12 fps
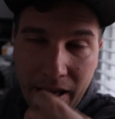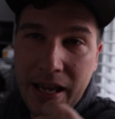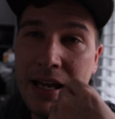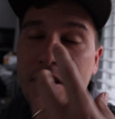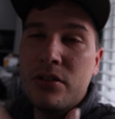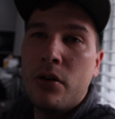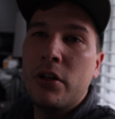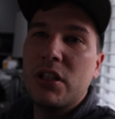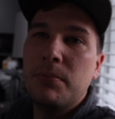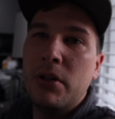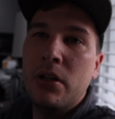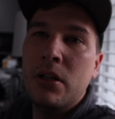a hands-on
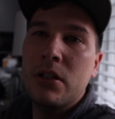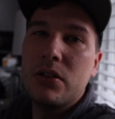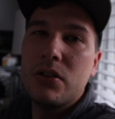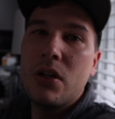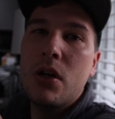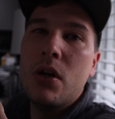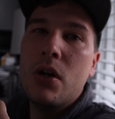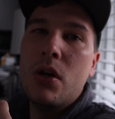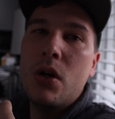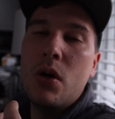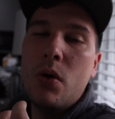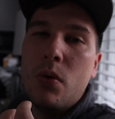experience
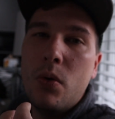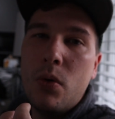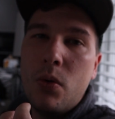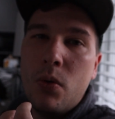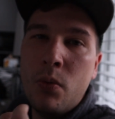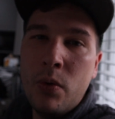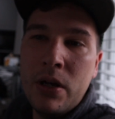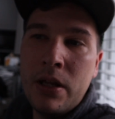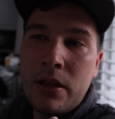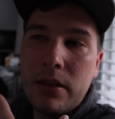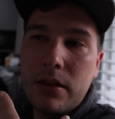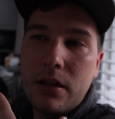
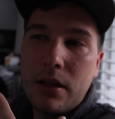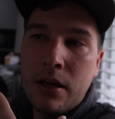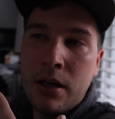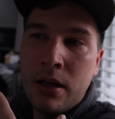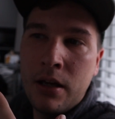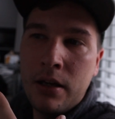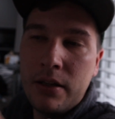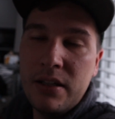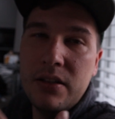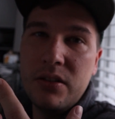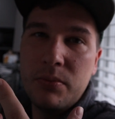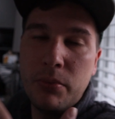with
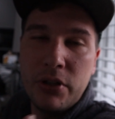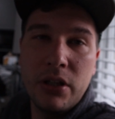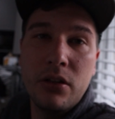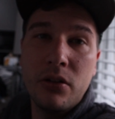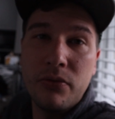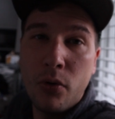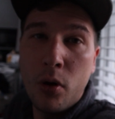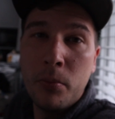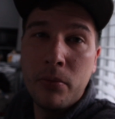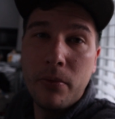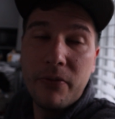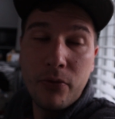his particular
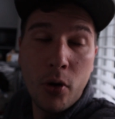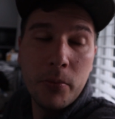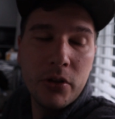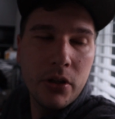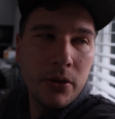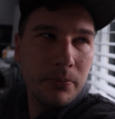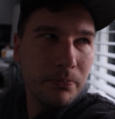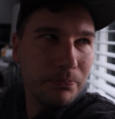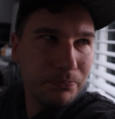formula,